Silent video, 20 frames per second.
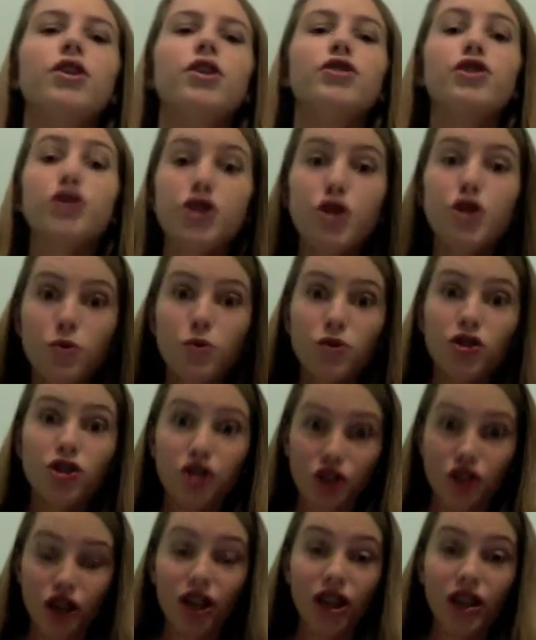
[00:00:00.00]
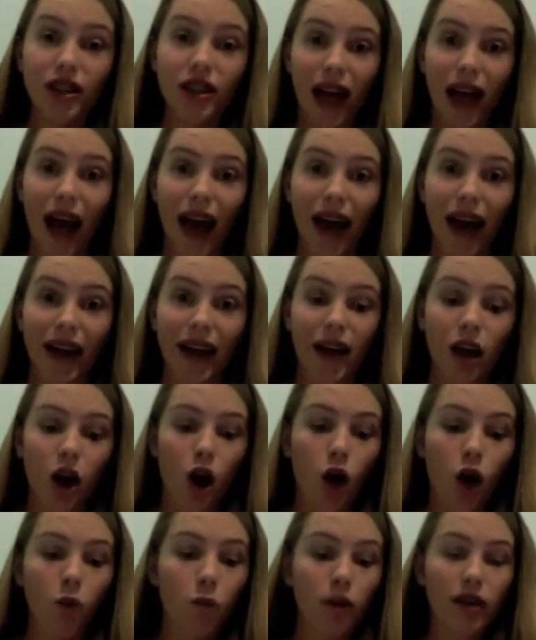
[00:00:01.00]
The news shouldn't lie.
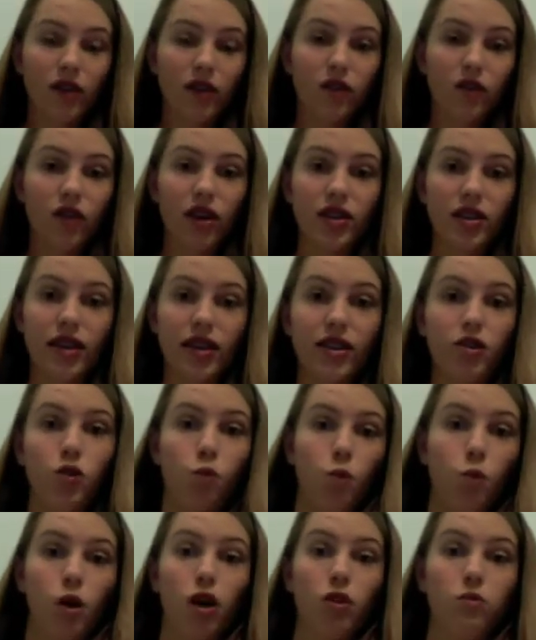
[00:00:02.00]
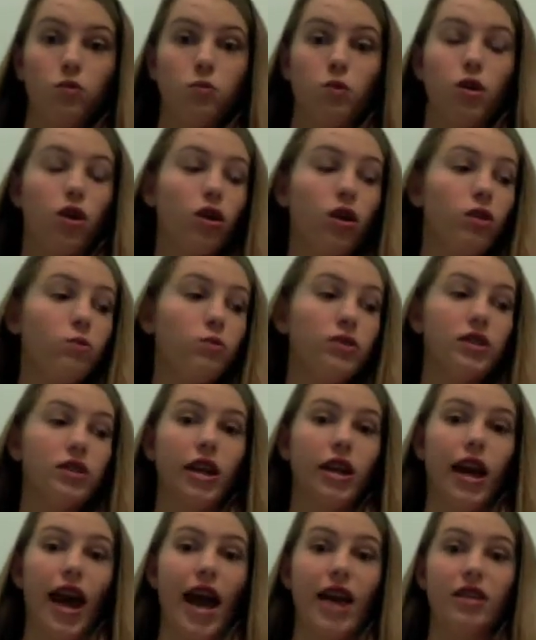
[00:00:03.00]
What if they said that the world was
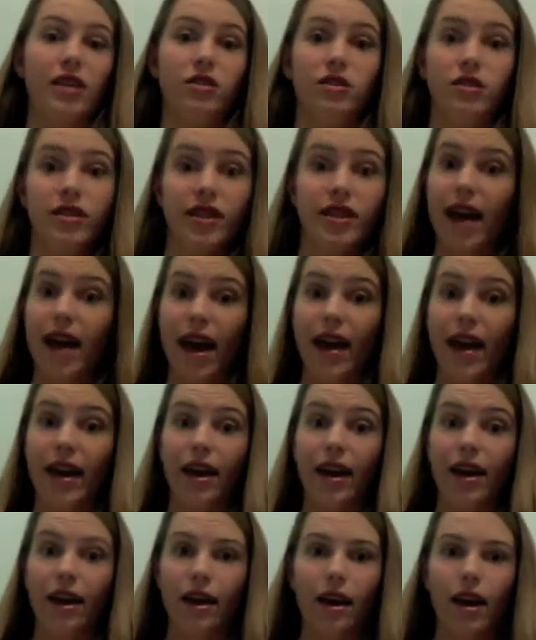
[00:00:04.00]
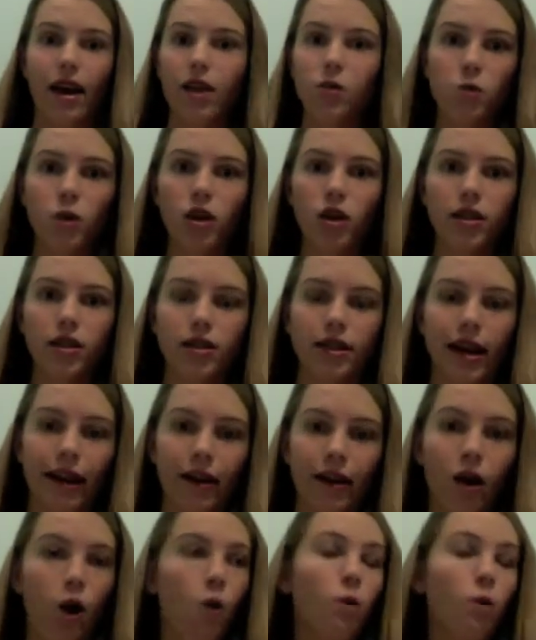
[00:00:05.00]
going to end today and the world doesn't end?